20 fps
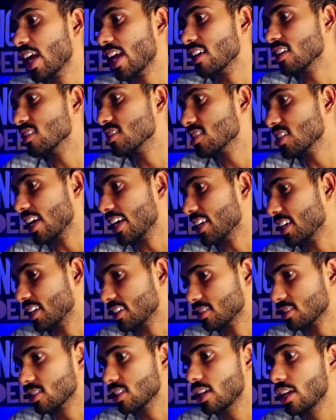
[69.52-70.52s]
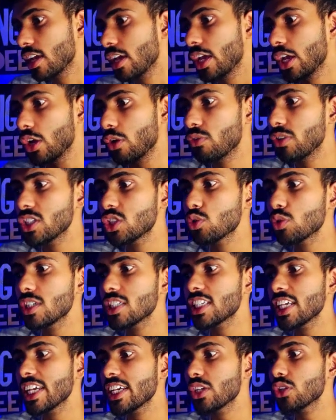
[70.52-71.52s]
channel settings which
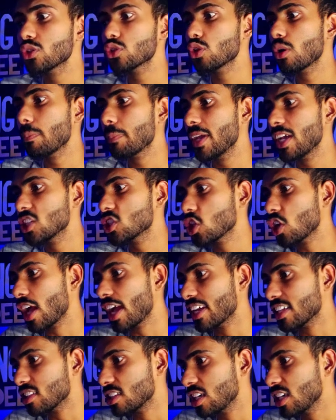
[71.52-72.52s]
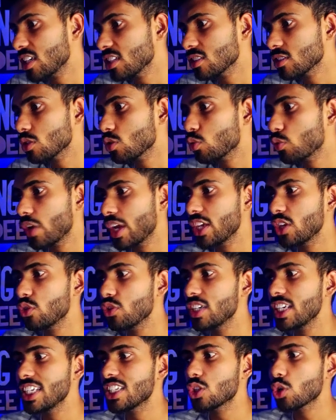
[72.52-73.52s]
will take you to a page like this where
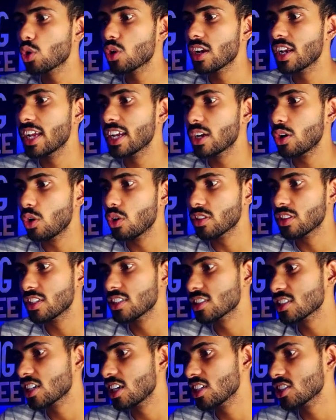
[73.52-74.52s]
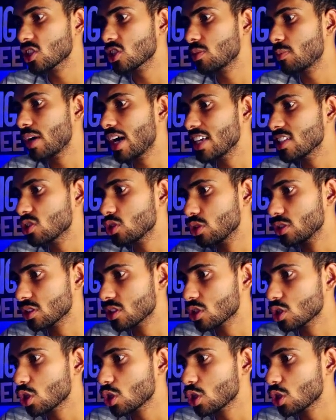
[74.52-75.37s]
you need to click on this customize your